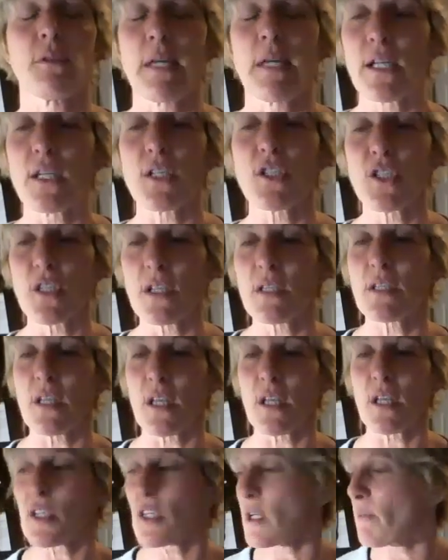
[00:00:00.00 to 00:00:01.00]
and it's just
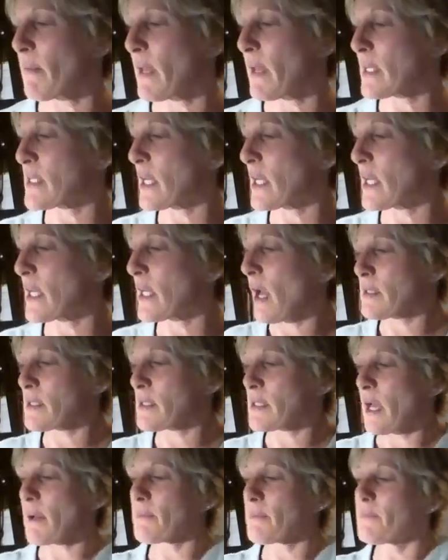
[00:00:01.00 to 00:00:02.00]
such an amazing
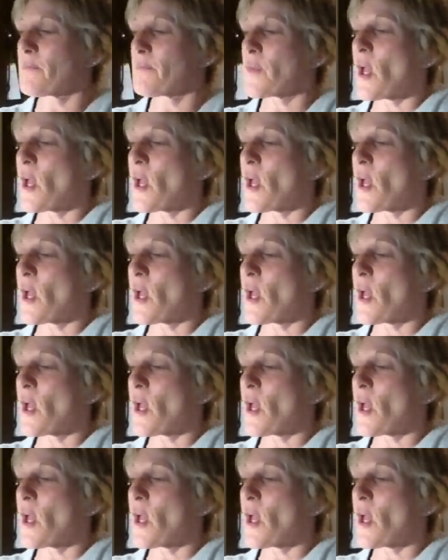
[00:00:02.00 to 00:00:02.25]
concept.